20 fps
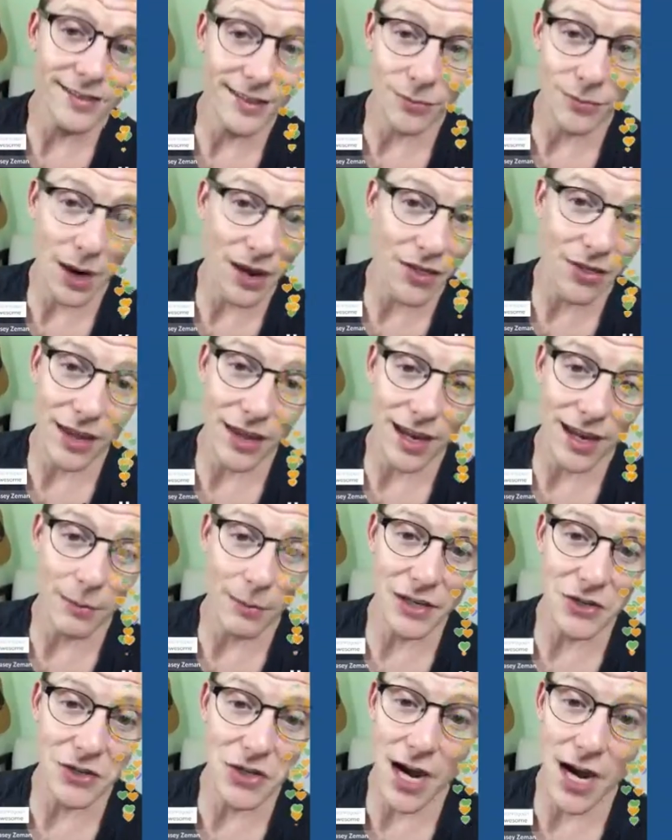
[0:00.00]
This is my thing,
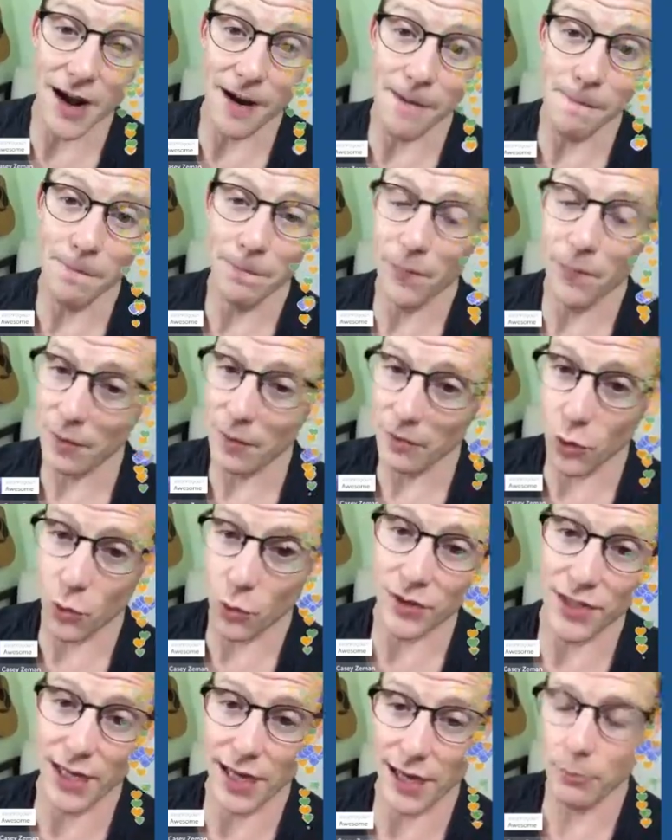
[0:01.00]
my jam. Of
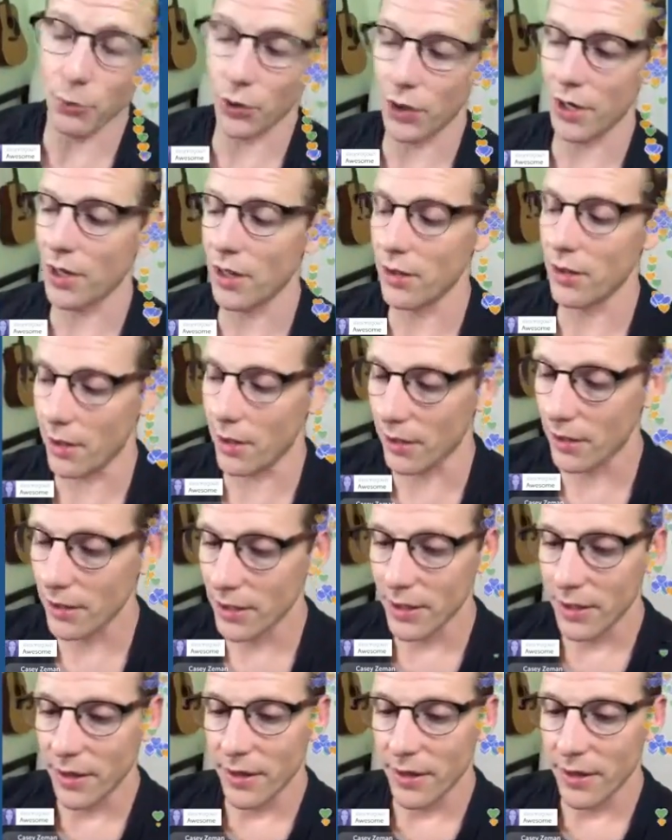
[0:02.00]
course, I got to put it in there.